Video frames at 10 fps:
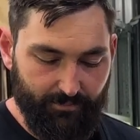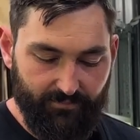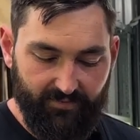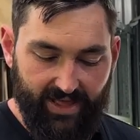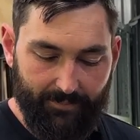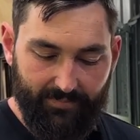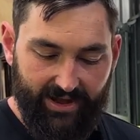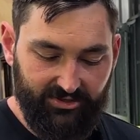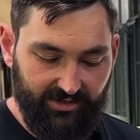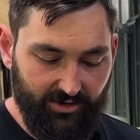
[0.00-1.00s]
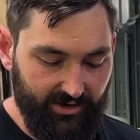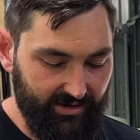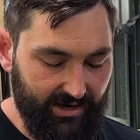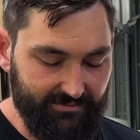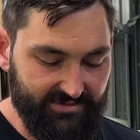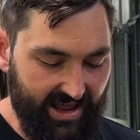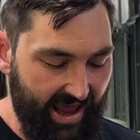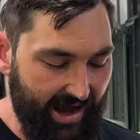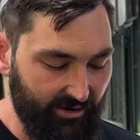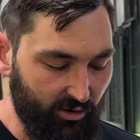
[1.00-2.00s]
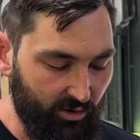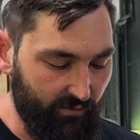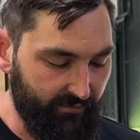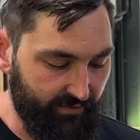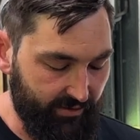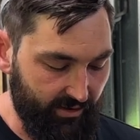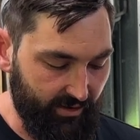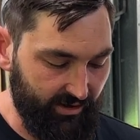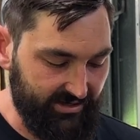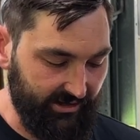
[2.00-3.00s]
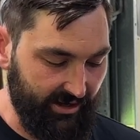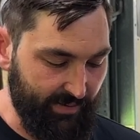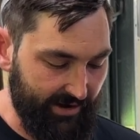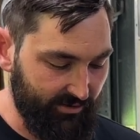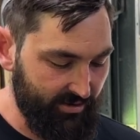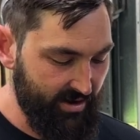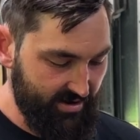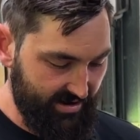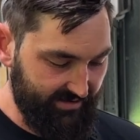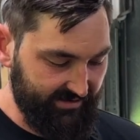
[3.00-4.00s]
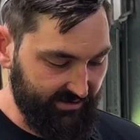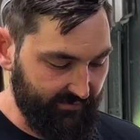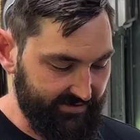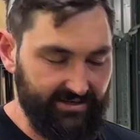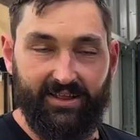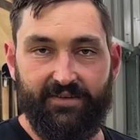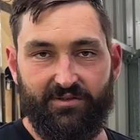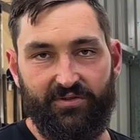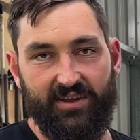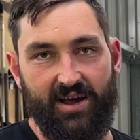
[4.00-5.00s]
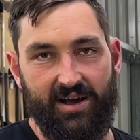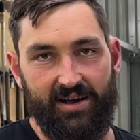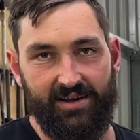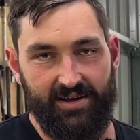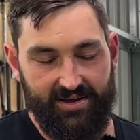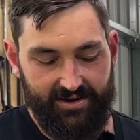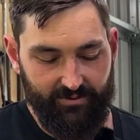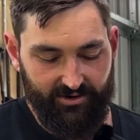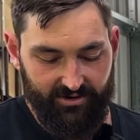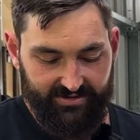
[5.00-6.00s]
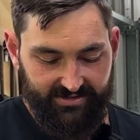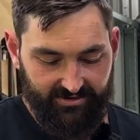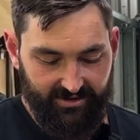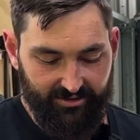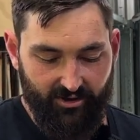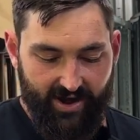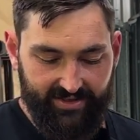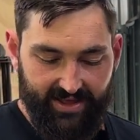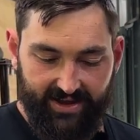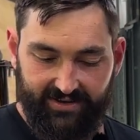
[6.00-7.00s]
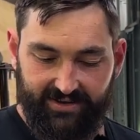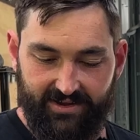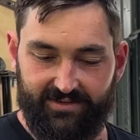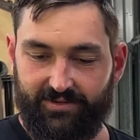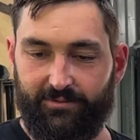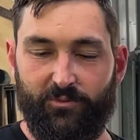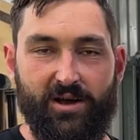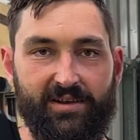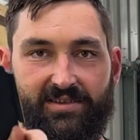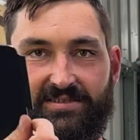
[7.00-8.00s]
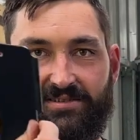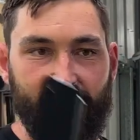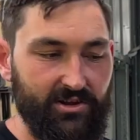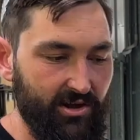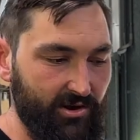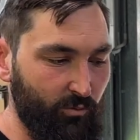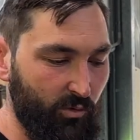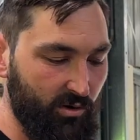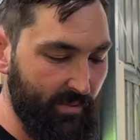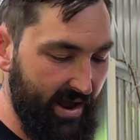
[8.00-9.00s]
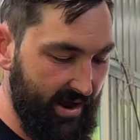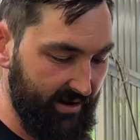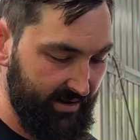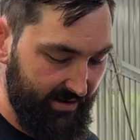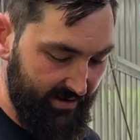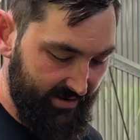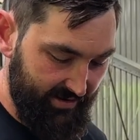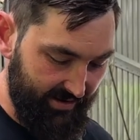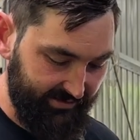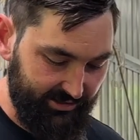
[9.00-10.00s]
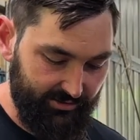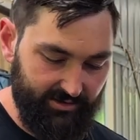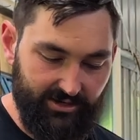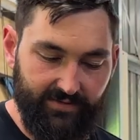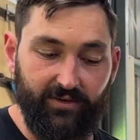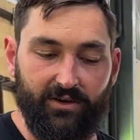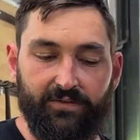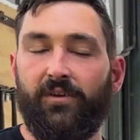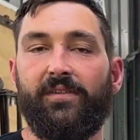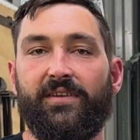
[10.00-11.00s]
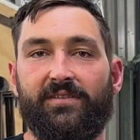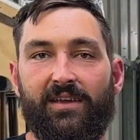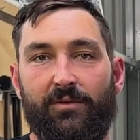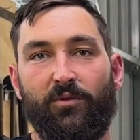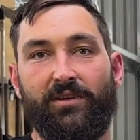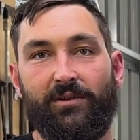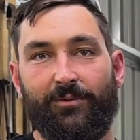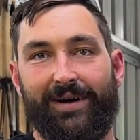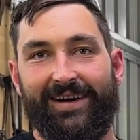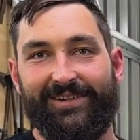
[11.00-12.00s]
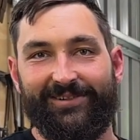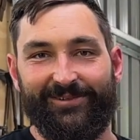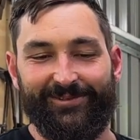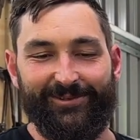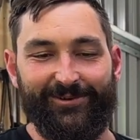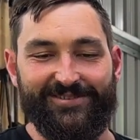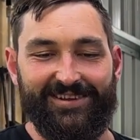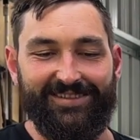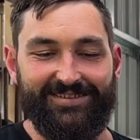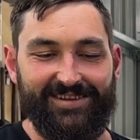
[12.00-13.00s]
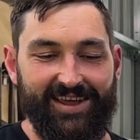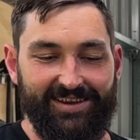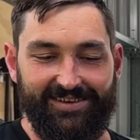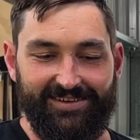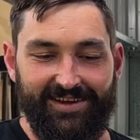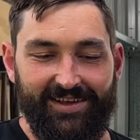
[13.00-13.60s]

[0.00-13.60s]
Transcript: flap actually kind of comes out of the utility panel, and this is obviously left on the car. We don't necessarily like that because one, this is going to go walkabout, and two, you're never going to find this again when you lose it in the sand. And